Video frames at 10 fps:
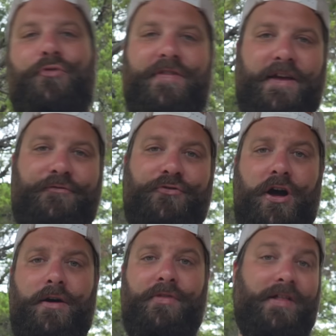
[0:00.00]
brisket
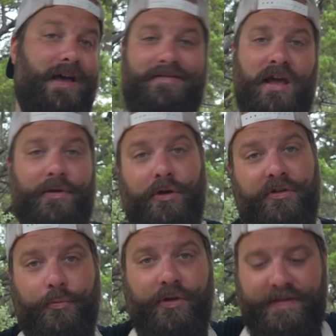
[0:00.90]
from the last time I
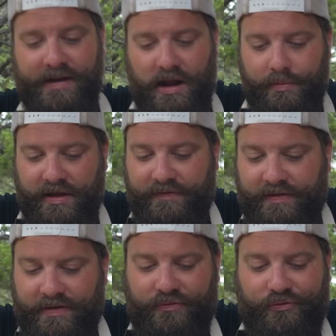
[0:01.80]
cooked a brisket. I believe
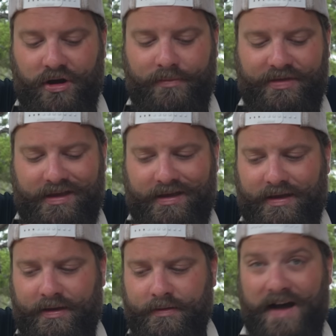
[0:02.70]
this is from
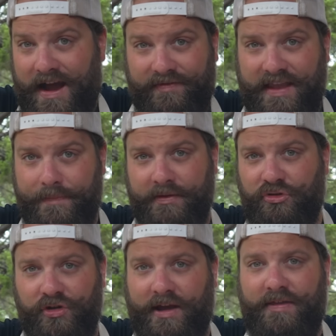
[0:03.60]
the five tips and
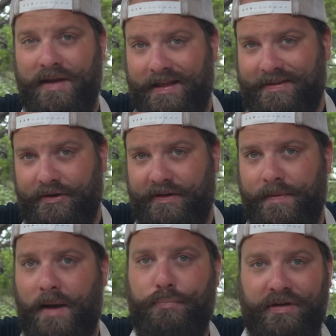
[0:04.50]
tricks mini series
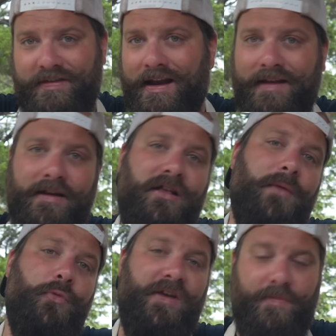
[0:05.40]
about brisket I did a
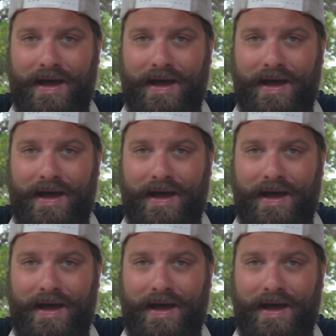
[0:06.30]
couple weeks